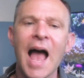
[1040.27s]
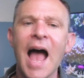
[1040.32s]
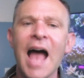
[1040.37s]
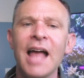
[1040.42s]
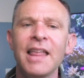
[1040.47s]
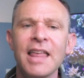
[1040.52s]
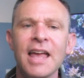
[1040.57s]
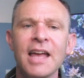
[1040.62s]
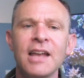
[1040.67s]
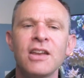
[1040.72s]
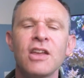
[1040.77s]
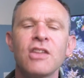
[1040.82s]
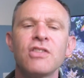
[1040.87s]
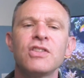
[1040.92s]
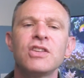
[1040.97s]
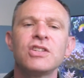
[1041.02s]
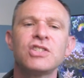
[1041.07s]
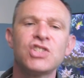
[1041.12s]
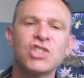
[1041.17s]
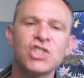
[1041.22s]
And then
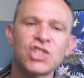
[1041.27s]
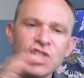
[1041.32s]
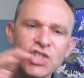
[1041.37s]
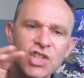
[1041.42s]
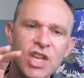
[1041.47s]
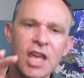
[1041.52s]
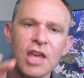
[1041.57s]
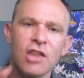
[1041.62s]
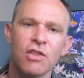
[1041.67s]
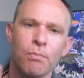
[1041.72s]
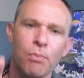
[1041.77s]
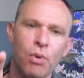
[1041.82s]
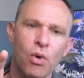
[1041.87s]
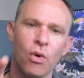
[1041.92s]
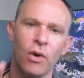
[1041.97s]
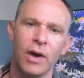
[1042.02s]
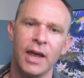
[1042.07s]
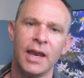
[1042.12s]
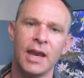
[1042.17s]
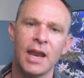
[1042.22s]
the 6th
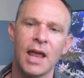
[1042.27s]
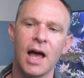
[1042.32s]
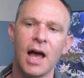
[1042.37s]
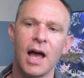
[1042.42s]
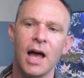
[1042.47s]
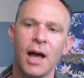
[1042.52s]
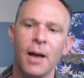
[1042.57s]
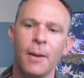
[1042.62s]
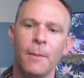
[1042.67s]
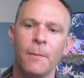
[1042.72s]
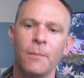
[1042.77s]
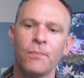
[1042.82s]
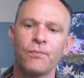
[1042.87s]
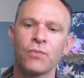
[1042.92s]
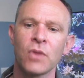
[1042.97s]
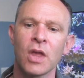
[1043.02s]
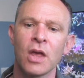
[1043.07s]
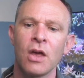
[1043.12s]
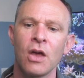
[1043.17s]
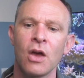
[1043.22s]
point,
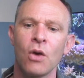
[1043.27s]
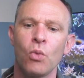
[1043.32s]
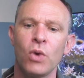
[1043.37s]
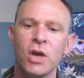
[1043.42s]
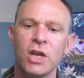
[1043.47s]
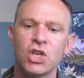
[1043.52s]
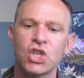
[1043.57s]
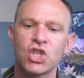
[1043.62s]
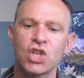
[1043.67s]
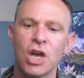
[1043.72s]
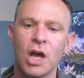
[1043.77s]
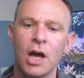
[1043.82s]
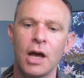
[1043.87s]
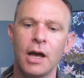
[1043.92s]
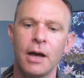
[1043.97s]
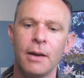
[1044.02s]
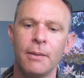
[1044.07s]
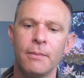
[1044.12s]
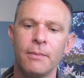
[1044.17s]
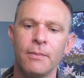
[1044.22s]
which
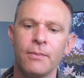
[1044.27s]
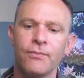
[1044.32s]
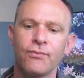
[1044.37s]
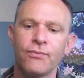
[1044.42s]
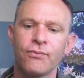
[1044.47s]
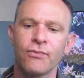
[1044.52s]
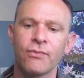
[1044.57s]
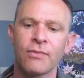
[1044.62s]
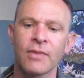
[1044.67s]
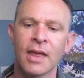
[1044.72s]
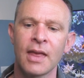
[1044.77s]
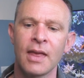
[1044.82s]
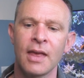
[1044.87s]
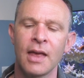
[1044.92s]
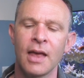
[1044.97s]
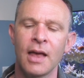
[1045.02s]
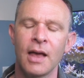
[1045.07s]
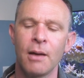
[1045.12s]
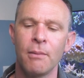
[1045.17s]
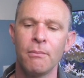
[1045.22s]

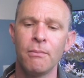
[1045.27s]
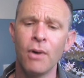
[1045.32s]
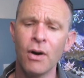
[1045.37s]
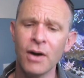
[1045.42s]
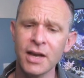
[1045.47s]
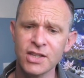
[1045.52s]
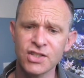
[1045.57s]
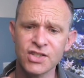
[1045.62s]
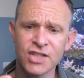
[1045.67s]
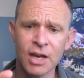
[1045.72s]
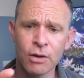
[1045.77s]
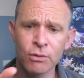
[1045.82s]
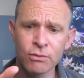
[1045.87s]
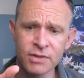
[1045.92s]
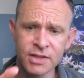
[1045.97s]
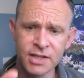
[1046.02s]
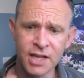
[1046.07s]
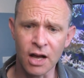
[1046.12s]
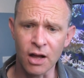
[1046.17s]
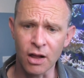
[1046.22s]
might
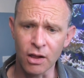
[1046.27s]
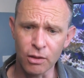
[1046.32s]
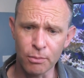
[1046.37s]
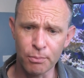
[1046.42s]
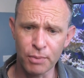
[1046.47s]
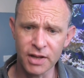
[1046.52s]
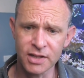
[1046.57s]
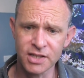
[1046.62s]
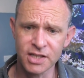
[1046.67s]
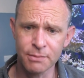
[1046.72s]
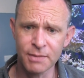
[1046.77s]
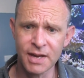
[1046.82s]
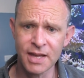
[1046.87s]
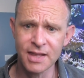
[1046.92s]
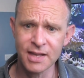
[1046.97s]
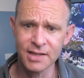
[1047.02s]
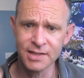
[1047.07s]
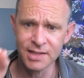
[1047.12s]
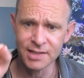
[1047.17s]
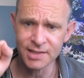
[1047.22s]
sound dull, but to me
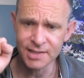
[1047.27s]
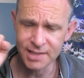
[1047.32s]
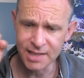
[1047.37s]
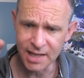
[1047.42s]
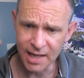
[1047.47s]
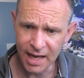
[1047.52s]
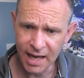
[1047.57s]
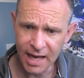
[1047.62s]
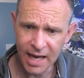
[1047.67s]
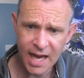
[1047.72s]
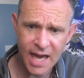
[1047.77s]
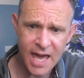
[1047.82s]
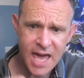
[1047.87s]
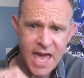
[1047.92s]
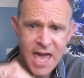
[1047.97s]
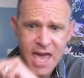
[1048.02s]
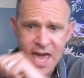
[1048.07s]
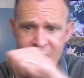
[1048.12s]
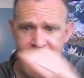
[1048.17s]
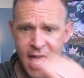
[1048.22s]
this is the
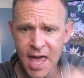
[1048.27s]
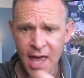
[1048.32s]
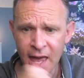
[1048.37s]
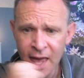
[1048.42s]
key